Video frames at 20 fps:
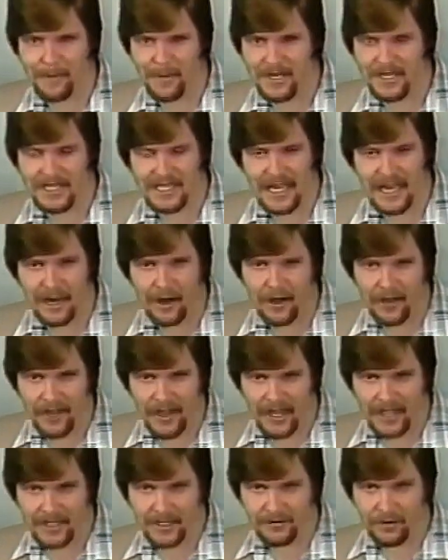He sat on
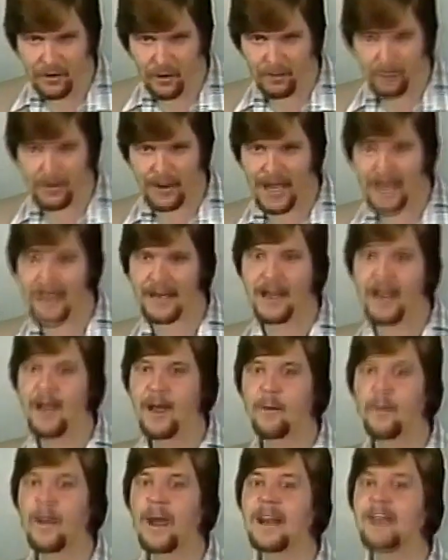the edge of your bed
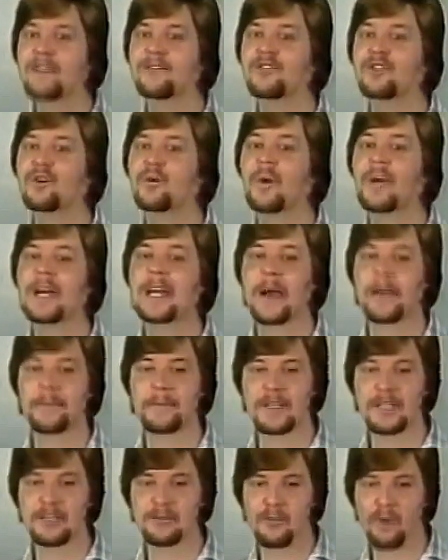waiting for you to wake up
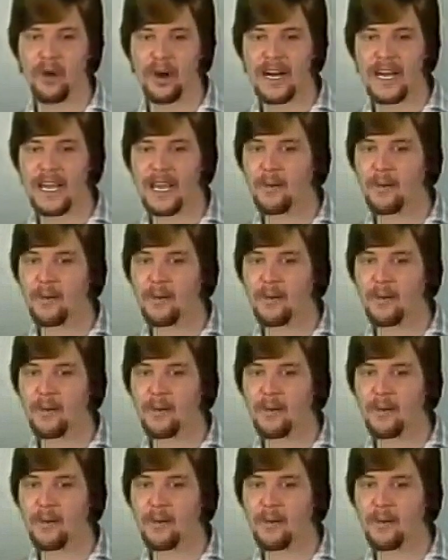this morning.